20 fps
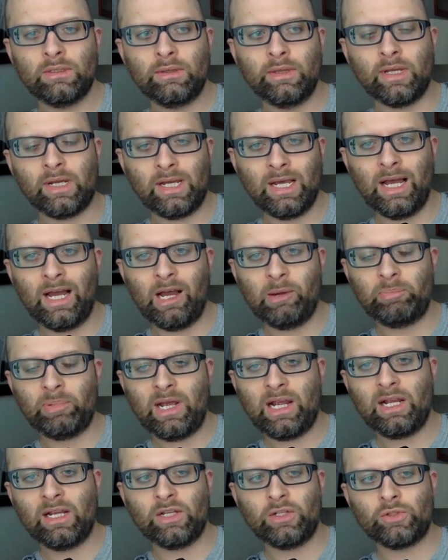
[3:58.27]
the cup
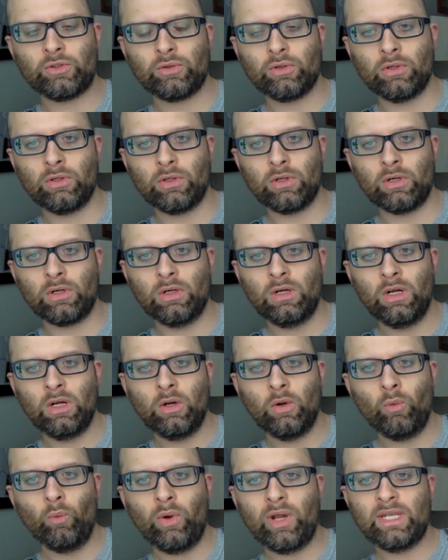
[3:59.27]
and controller
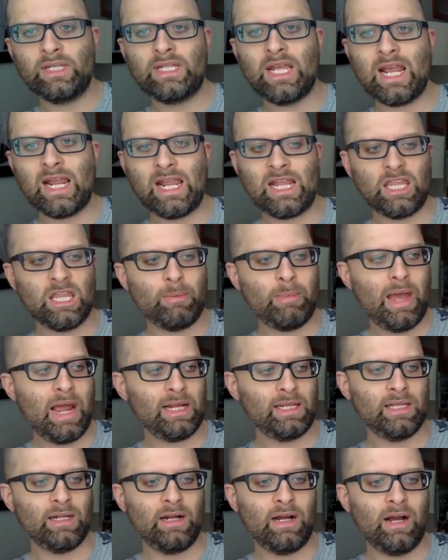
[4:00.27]
when taking the
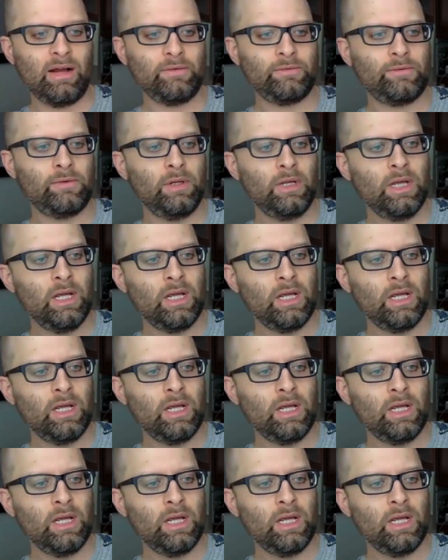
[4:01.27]
magnet off.